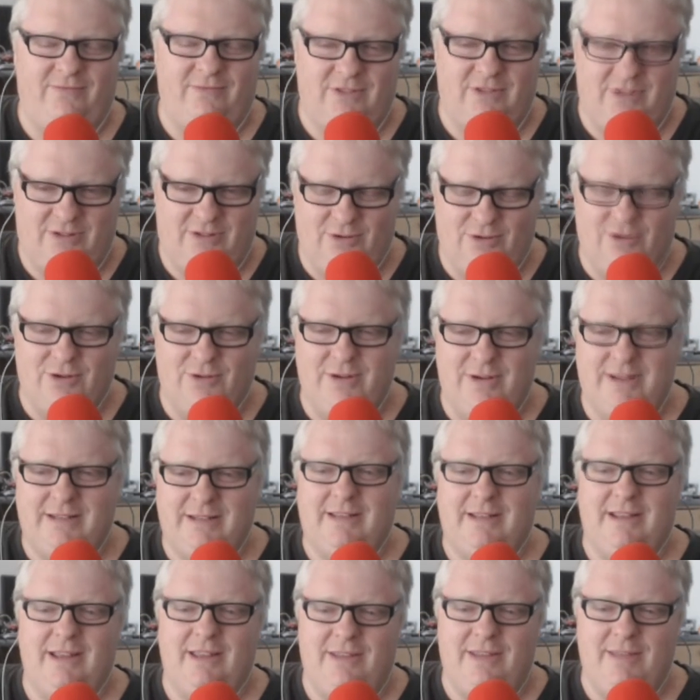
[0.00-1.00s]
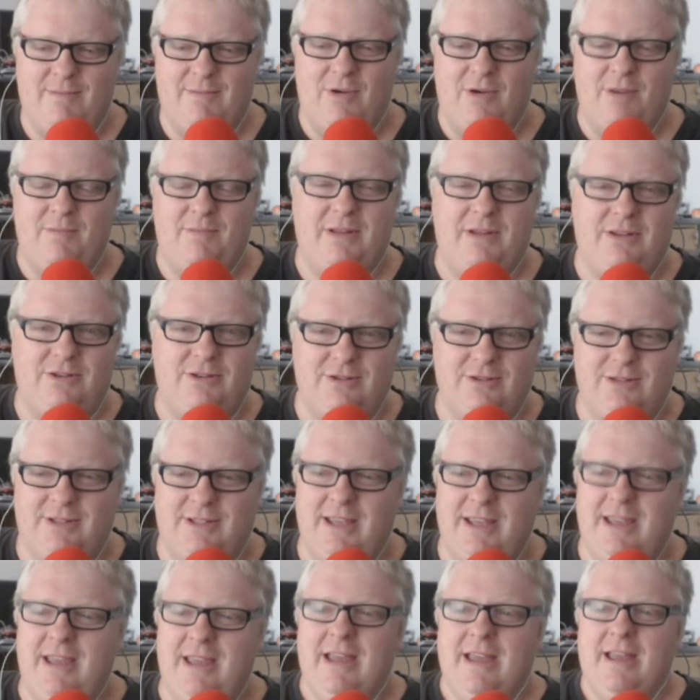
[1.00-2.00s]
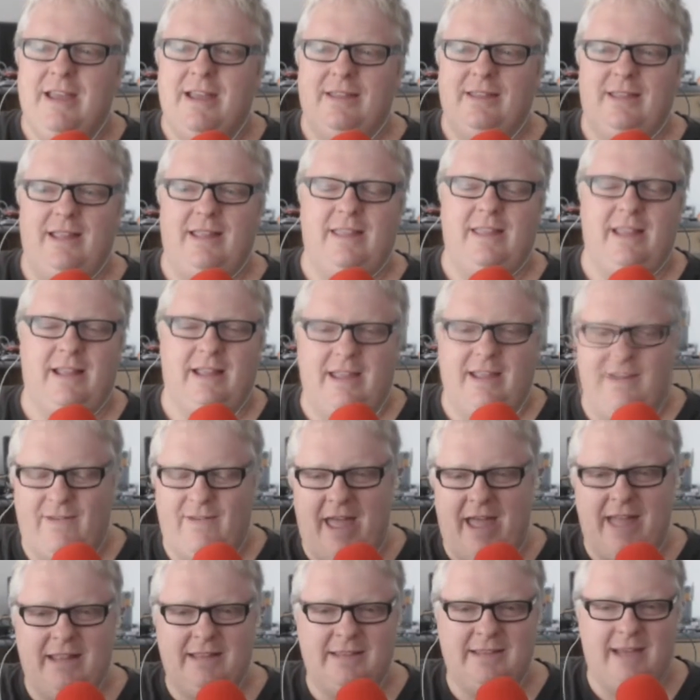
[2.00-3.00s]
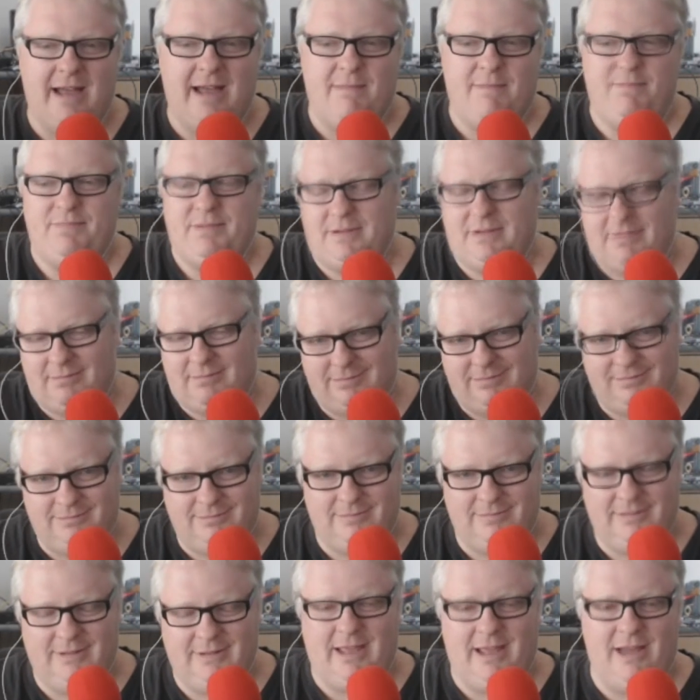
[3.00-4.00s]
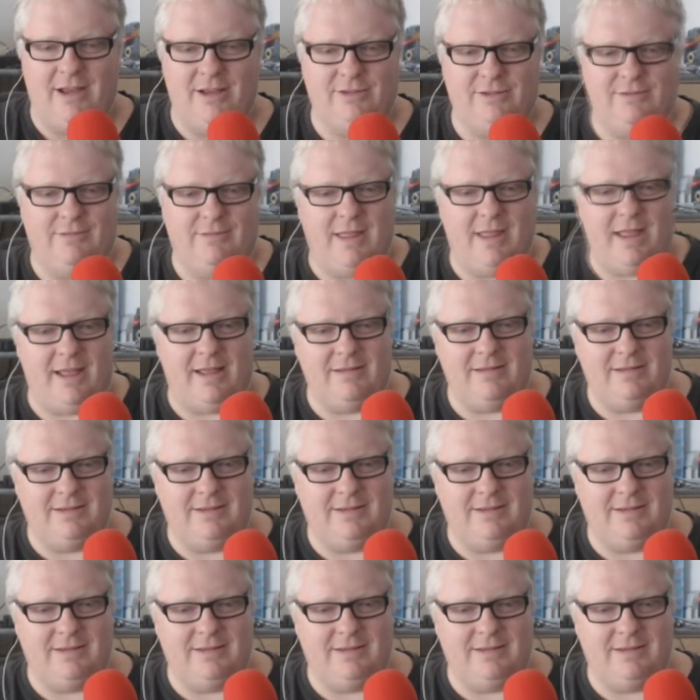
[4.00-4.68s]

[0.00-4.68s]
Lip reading: stories that you think might be juicy, then they give ads up, and it goes from there.